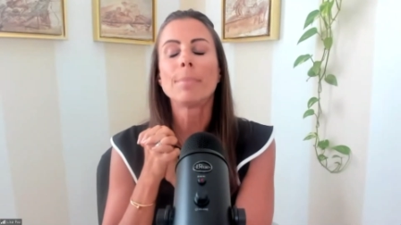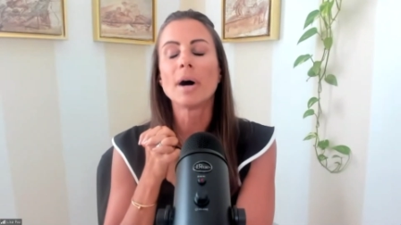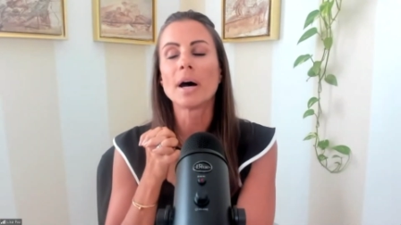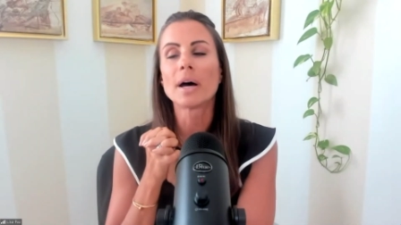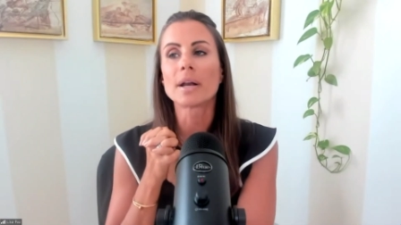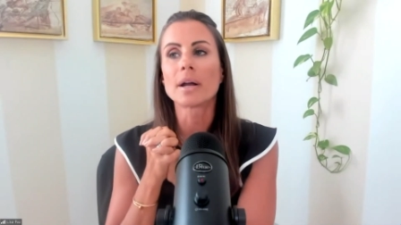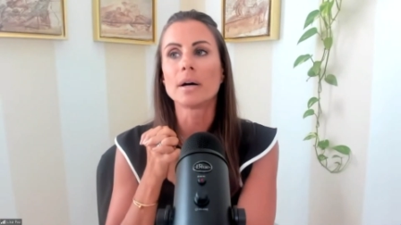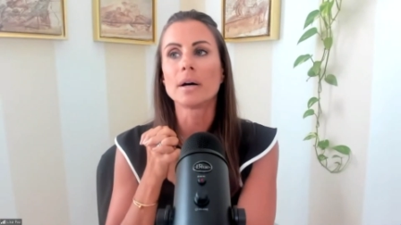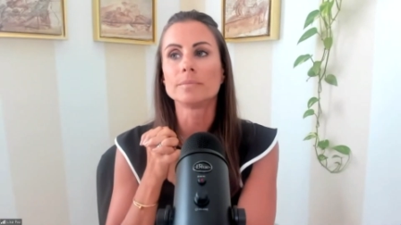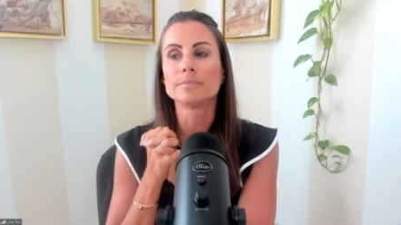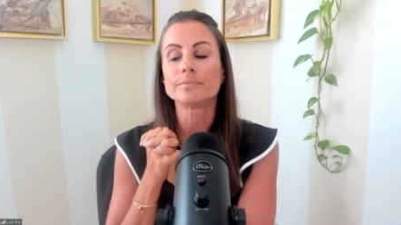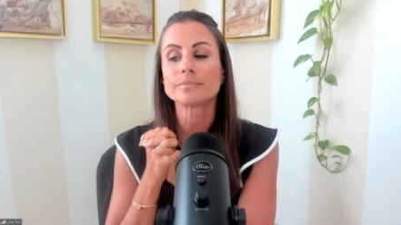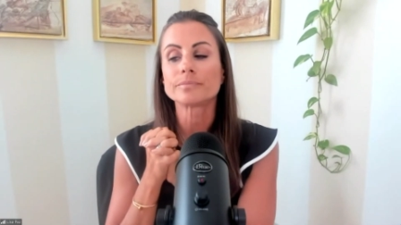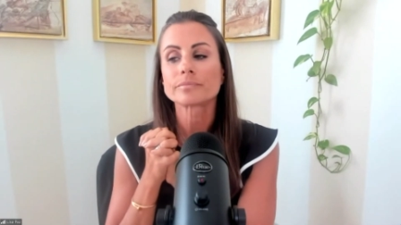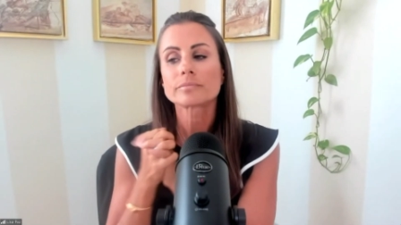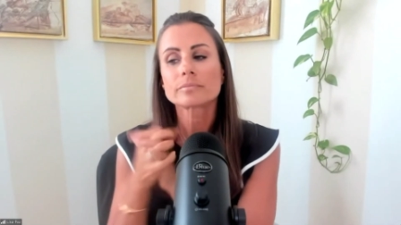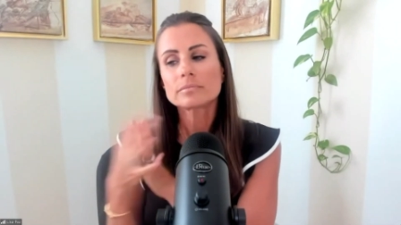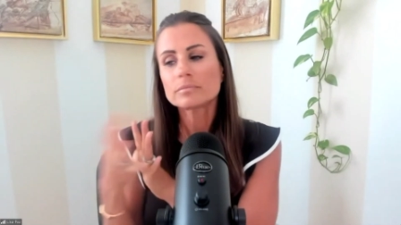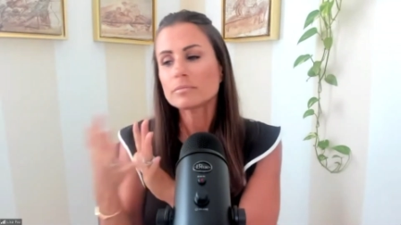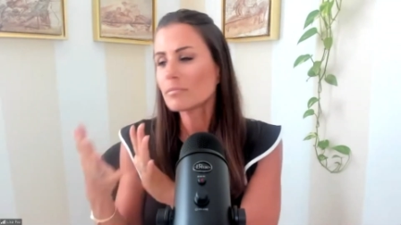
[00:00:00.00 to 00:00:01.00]
But
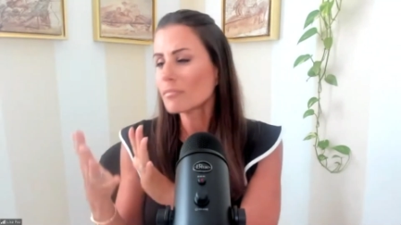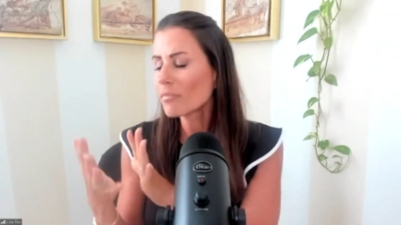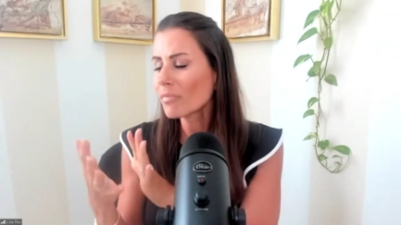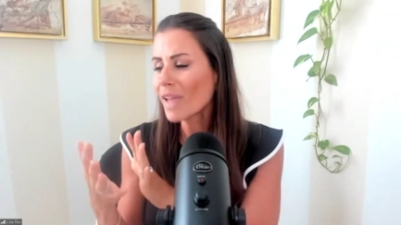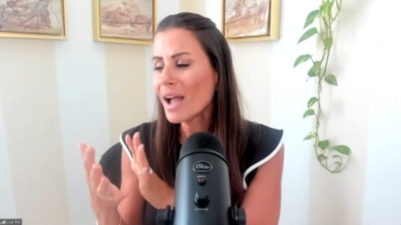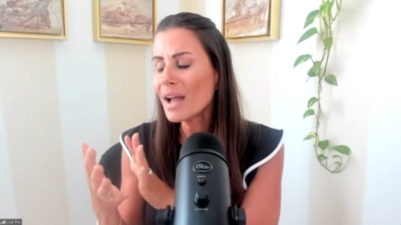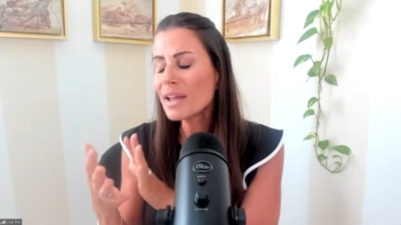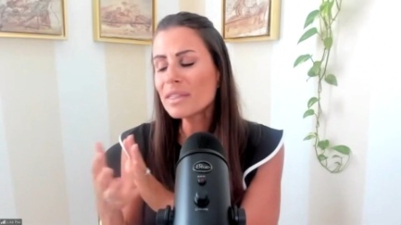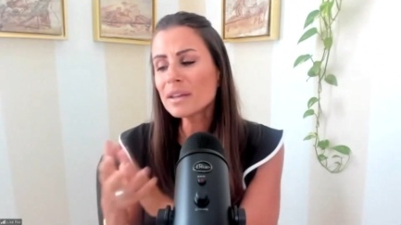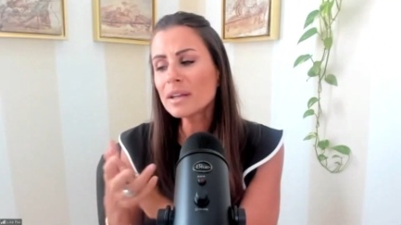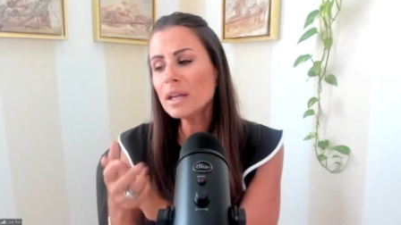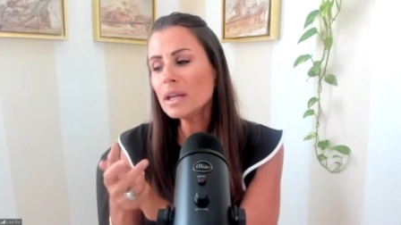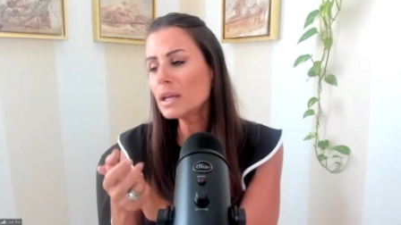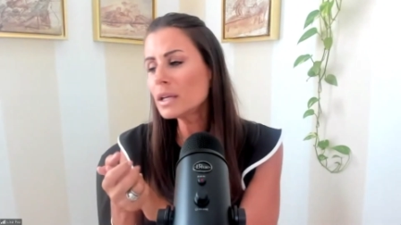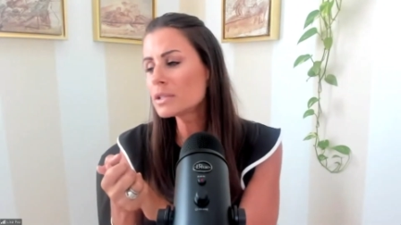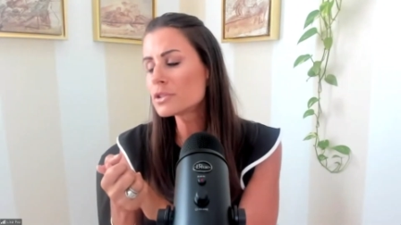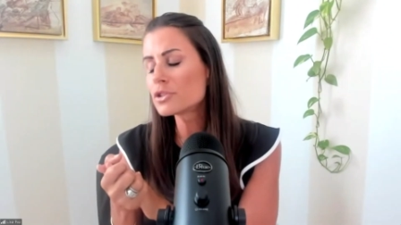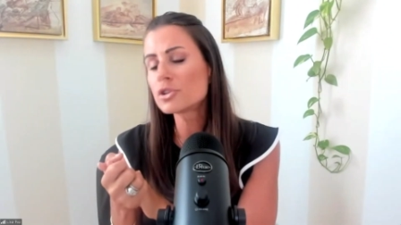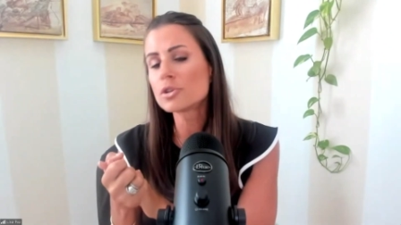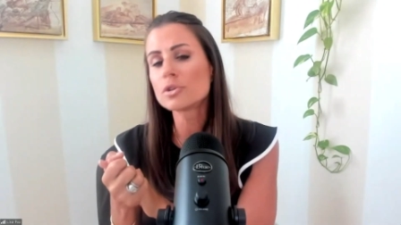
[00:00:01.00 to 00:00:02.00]
I think he
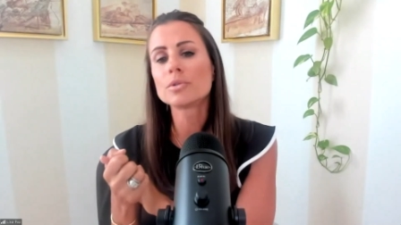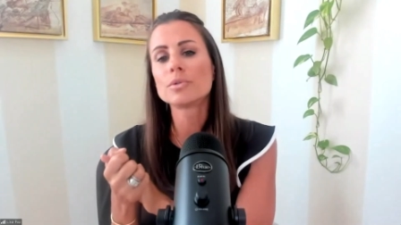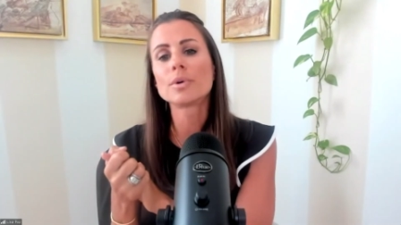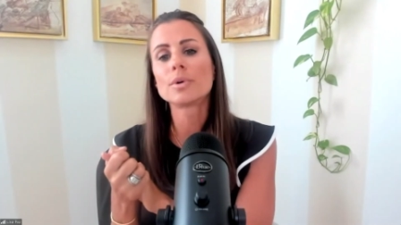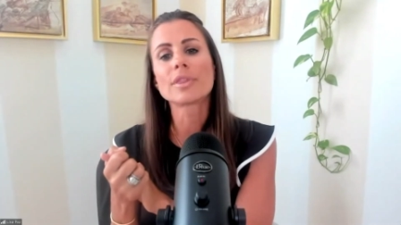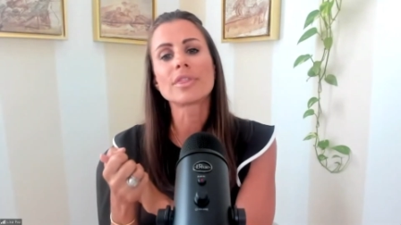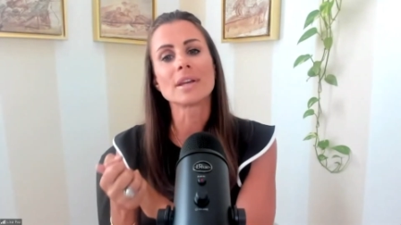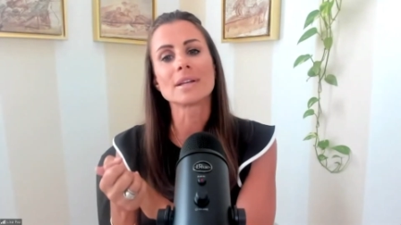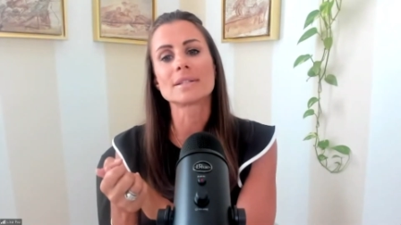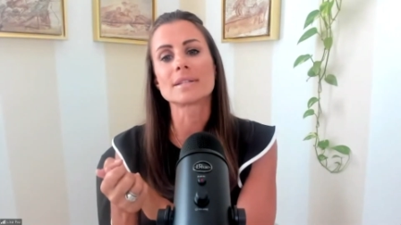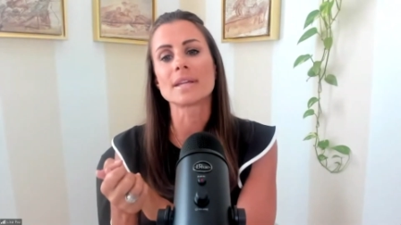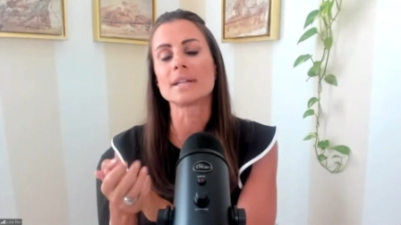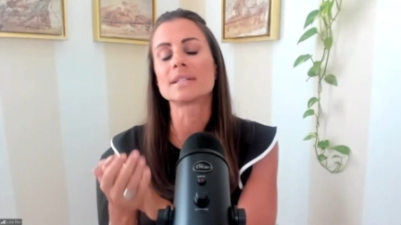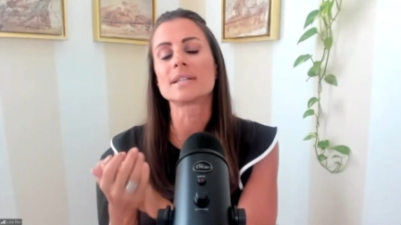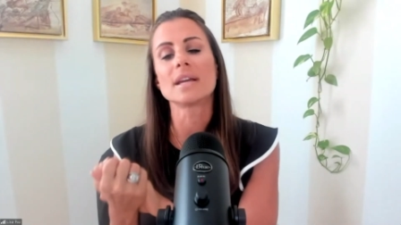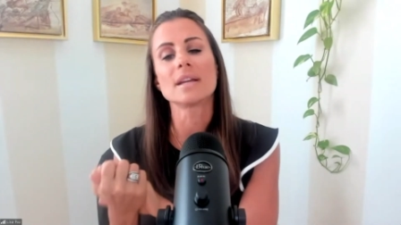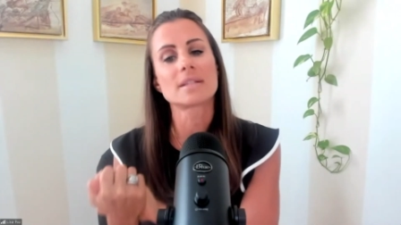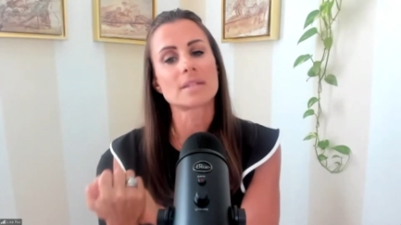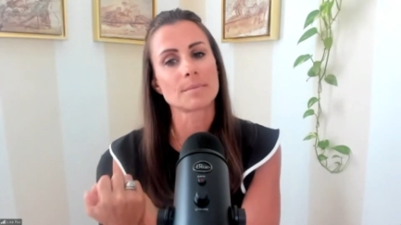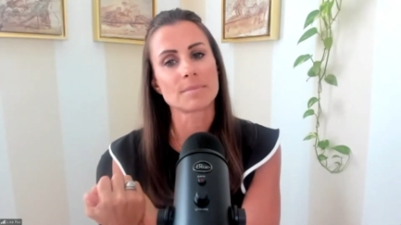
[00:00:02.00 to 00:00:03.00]
can do things like
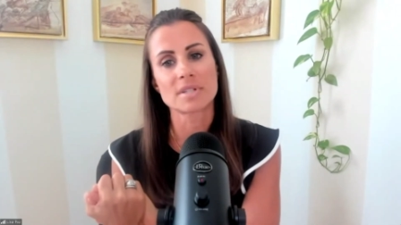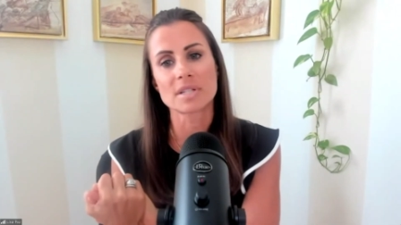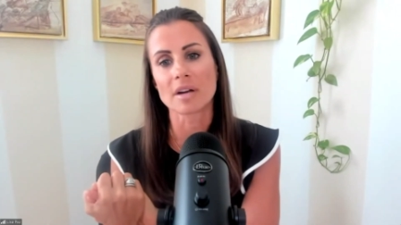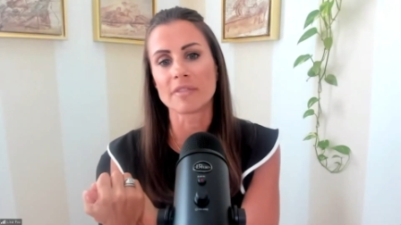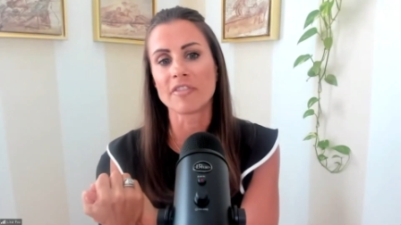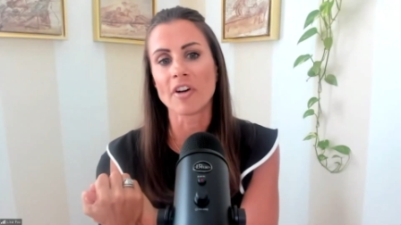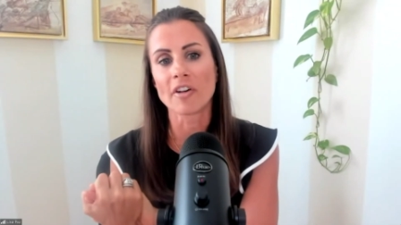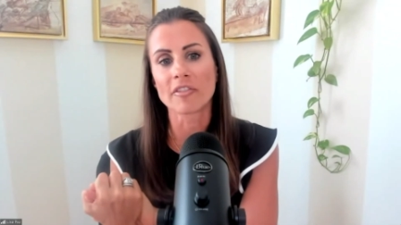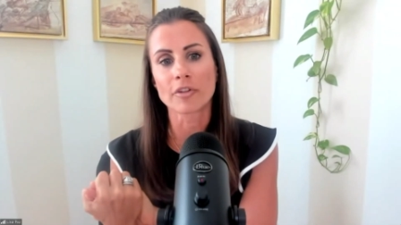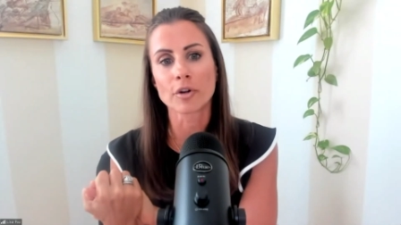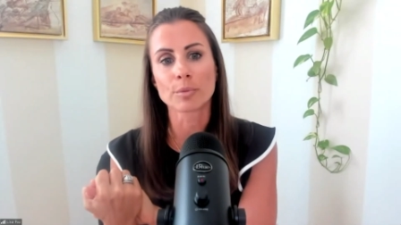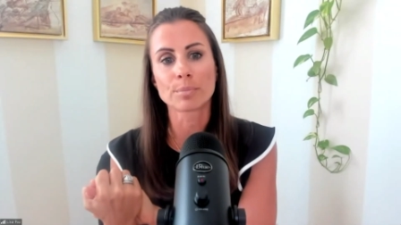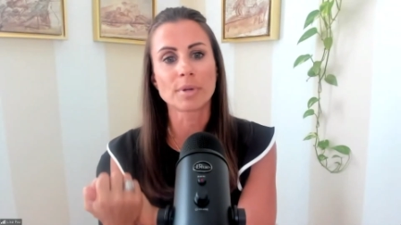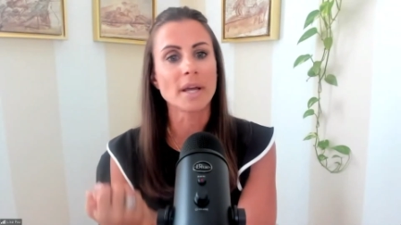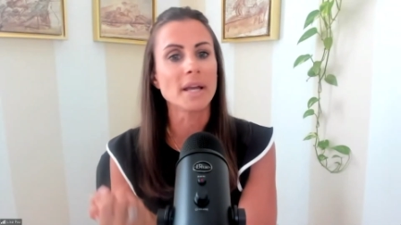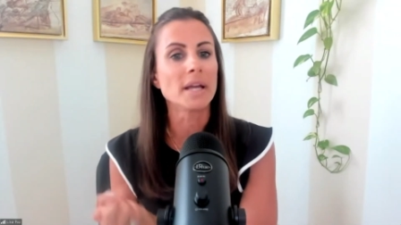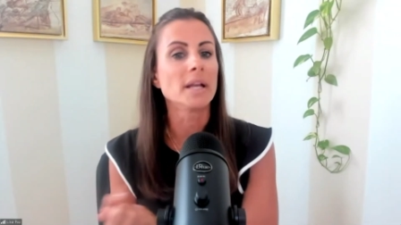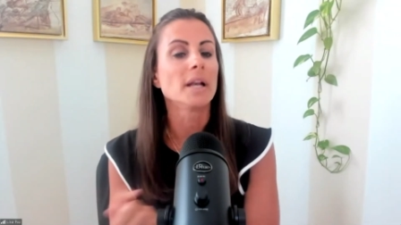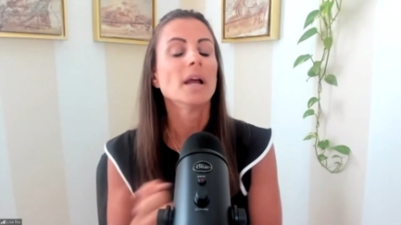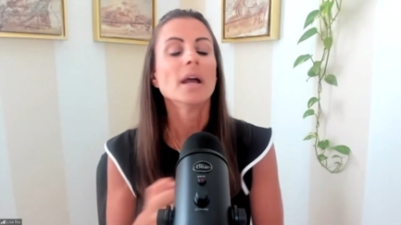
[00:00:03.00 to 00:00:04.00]
take some stuff off her
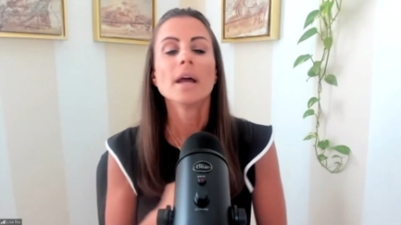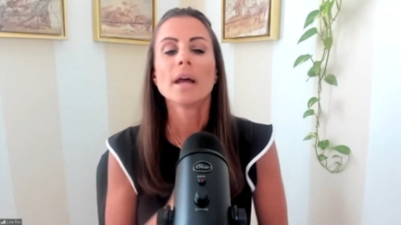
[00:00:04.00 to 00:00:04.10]
plate.